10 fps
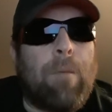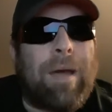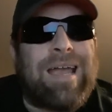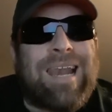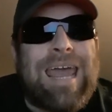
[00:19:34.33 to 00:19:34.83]

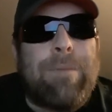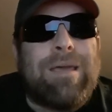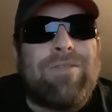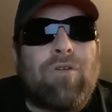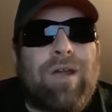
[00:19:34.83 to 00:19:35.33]
by
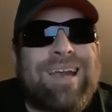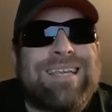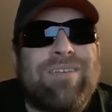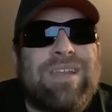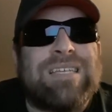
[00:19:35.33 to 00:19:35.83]
claiming their
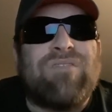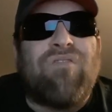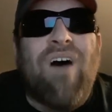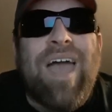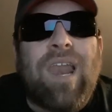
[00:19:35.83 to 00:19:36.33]
activities
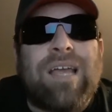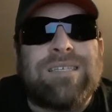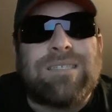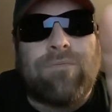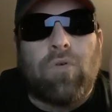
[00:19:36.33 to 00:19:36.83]
violate
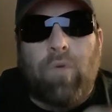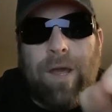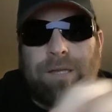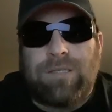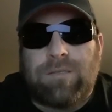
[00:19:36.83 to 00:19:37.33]
civil
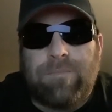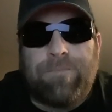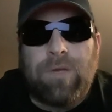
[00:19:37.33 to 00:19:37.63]
rights.